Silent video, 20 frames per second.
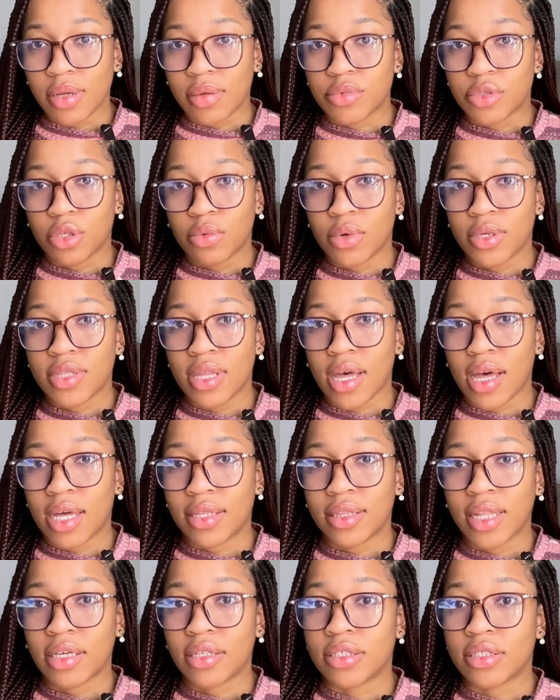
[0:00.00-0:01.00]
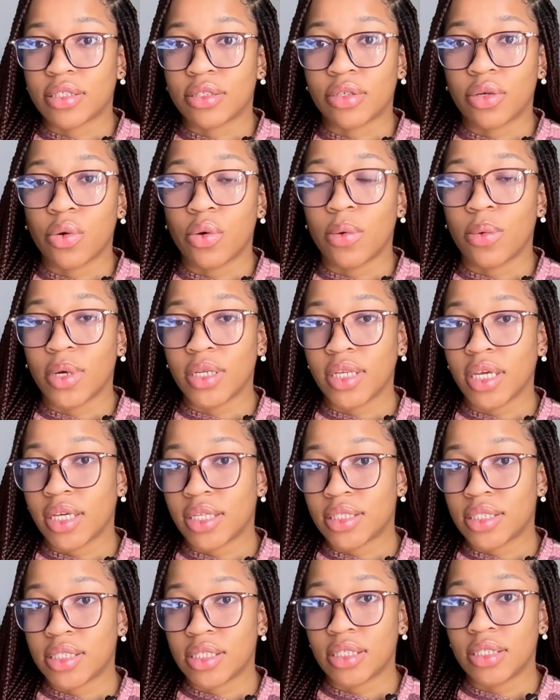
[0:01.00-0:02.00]
I'm someone that had like a whole
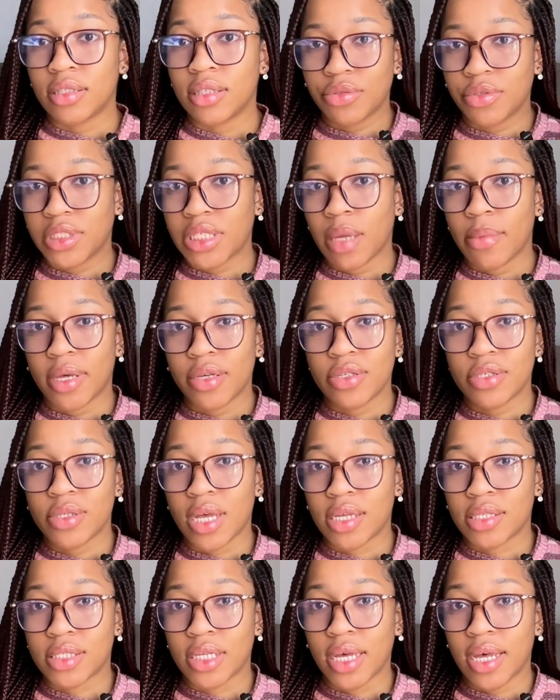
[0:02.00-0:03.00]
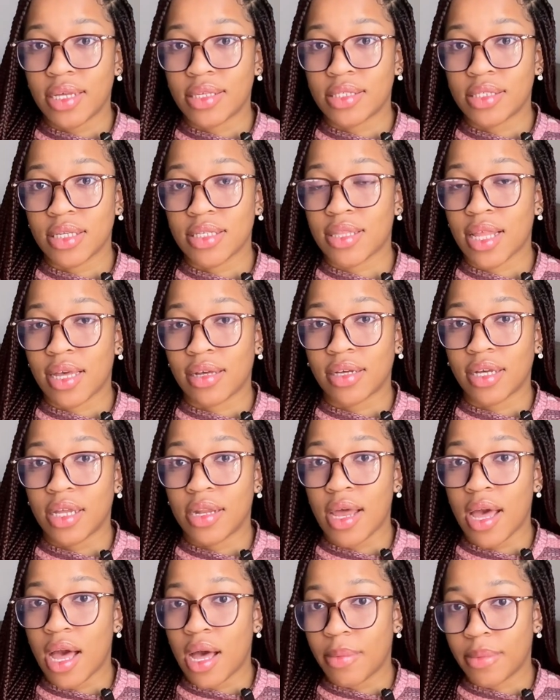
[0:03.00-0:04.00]
180. All the time I used to answer essays like
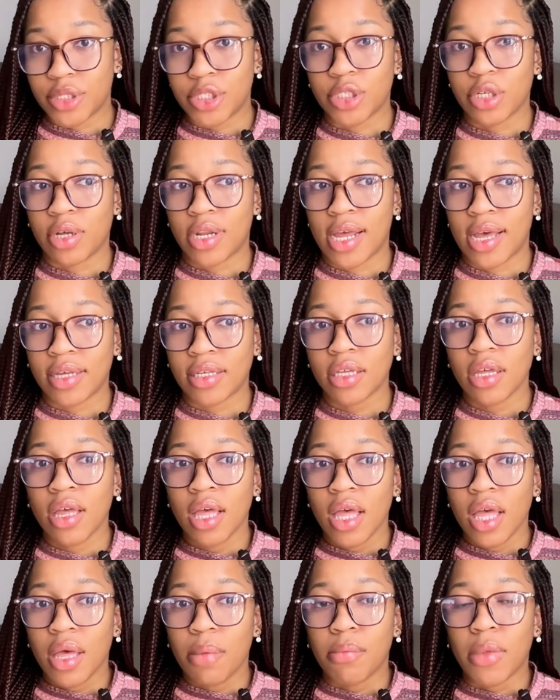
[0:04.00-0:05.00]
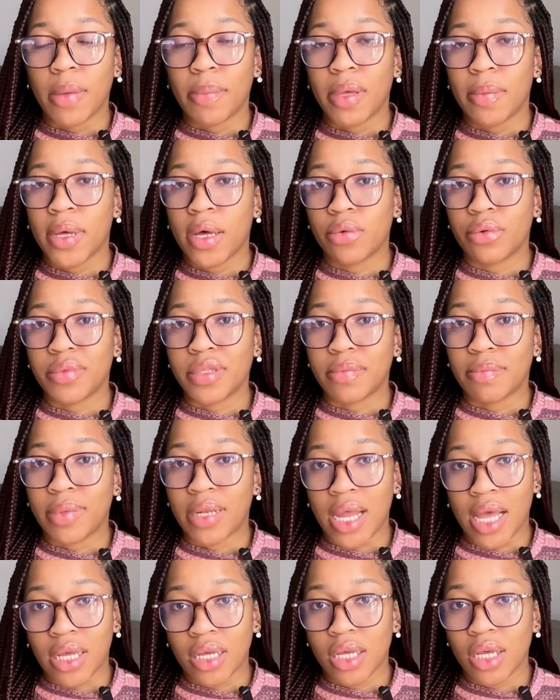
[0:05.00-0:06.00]
an amateur, like my paper will be
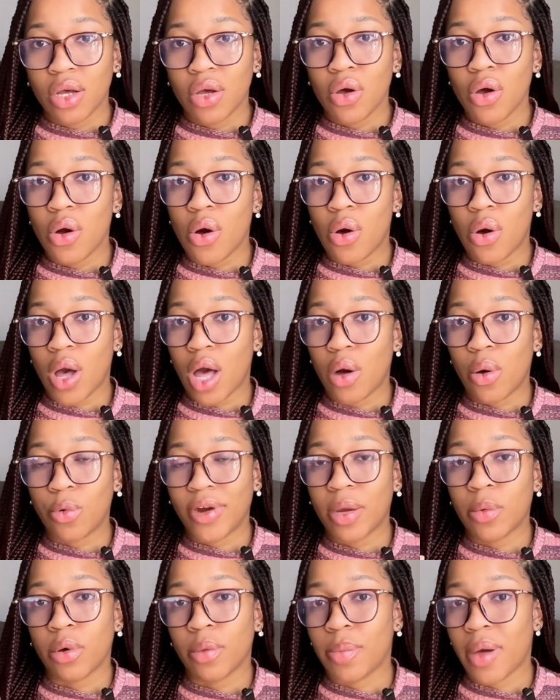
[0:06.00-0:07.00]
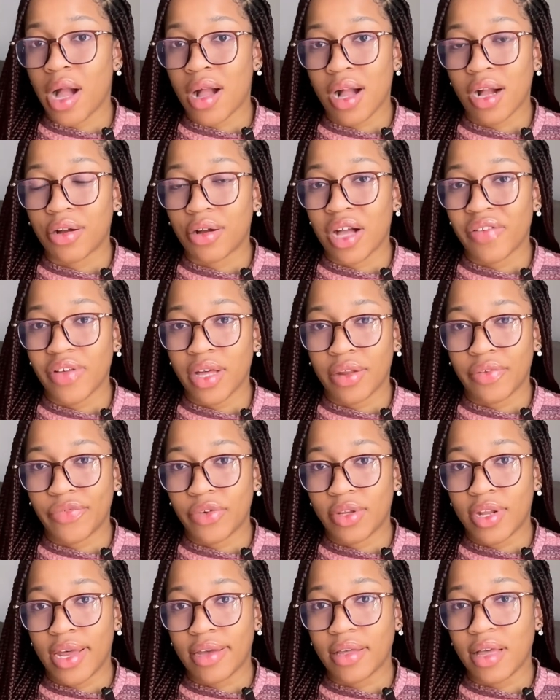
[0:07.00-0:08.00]
blank or I'll write one paragraph and
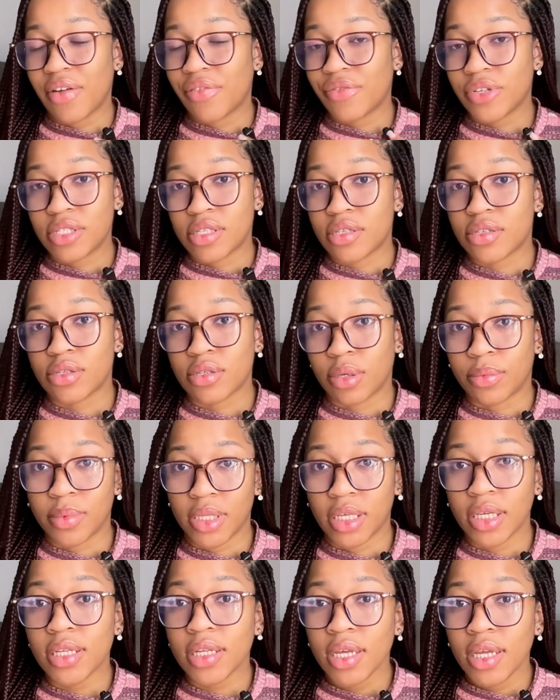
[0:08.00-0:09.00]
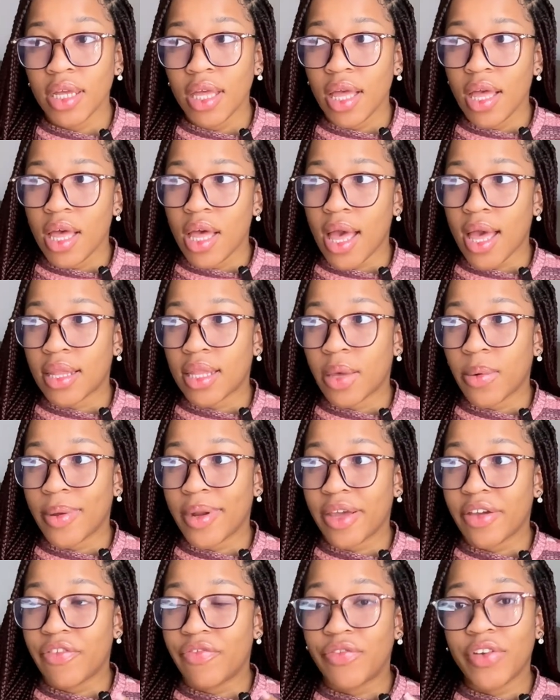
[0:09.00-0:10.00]
feel like I've written something. And then when
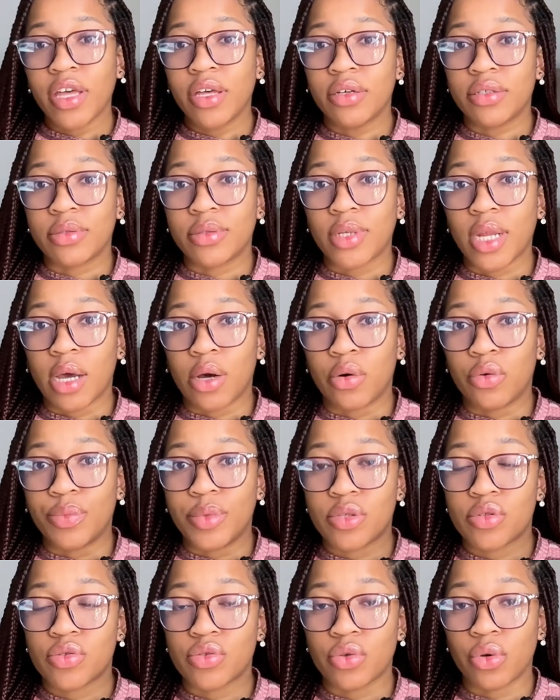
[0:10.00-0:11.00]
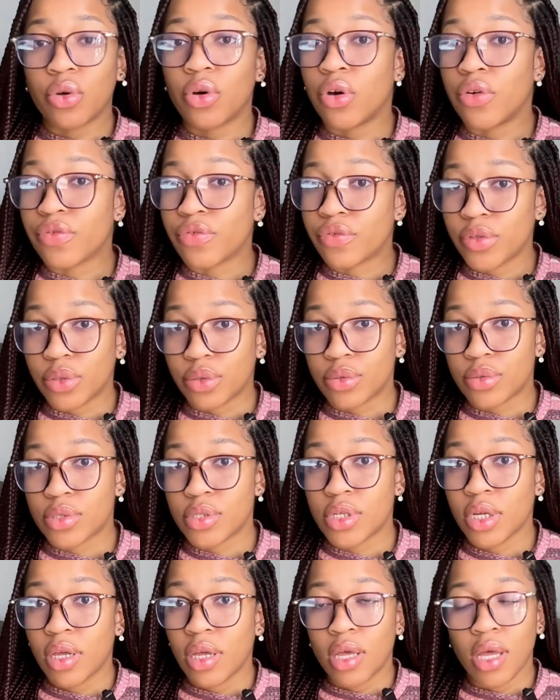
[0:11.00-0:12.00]
I failed, I would be so
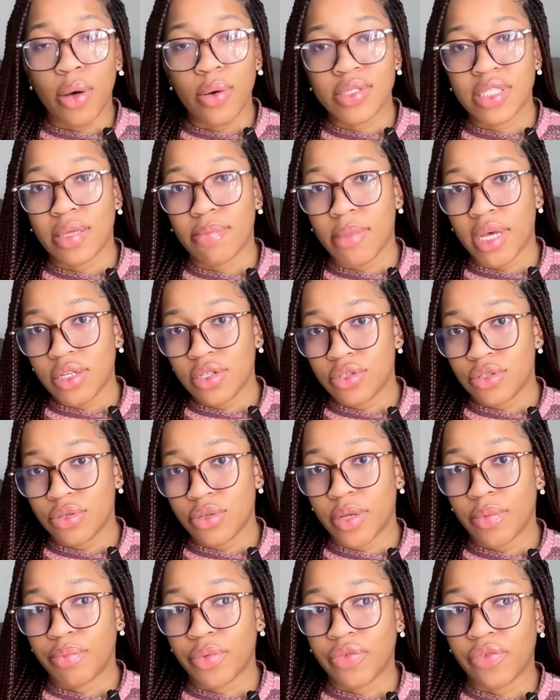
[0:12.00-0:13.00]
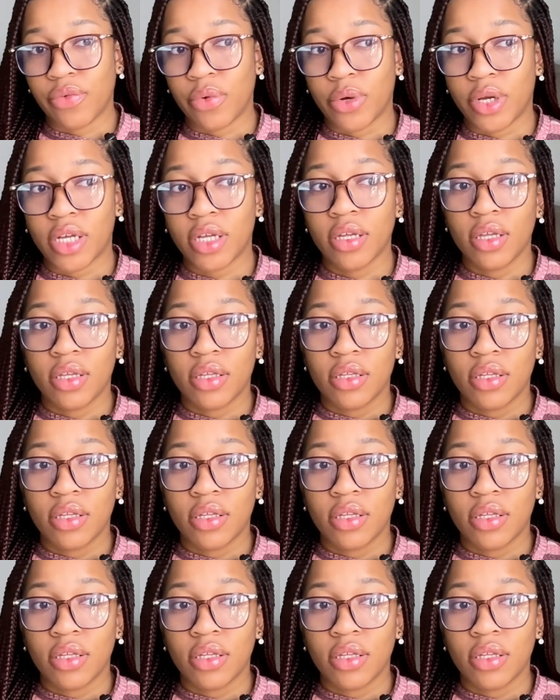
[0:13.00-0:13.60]
confused. I was a med student before.